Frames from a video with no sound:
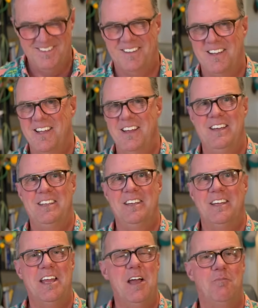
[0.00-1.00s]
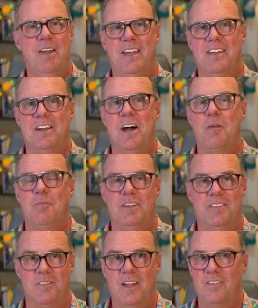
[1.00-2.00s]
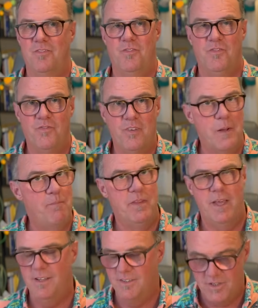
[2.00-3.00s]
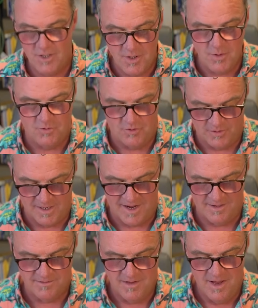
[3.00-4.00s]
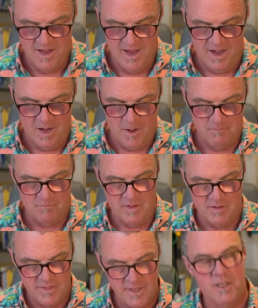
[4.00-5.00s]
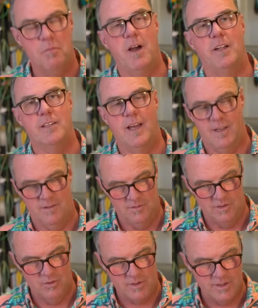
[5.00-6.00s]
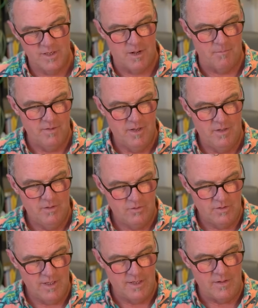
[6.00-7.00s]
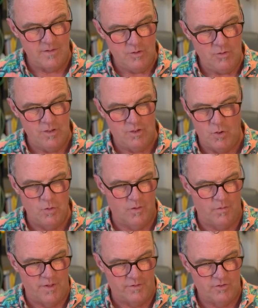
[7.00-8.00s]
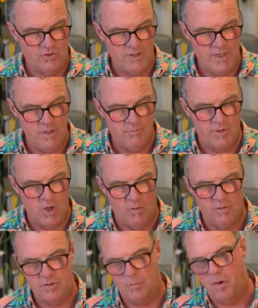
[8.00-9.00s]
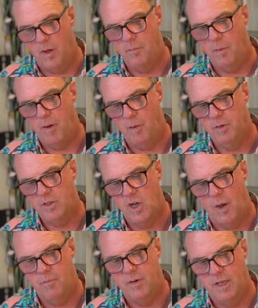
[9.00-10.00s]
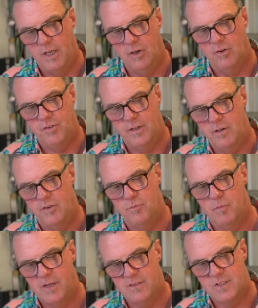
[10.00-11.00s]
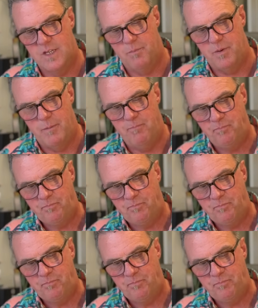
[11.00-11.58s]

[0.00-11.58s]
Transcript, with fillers: you, you can't make it up. It's, it's, it's huge, you guys. Um, and think about that. Look it up. Yeah, you can Google this. GE Vernova is a, a public company, and here's, here's my snippet.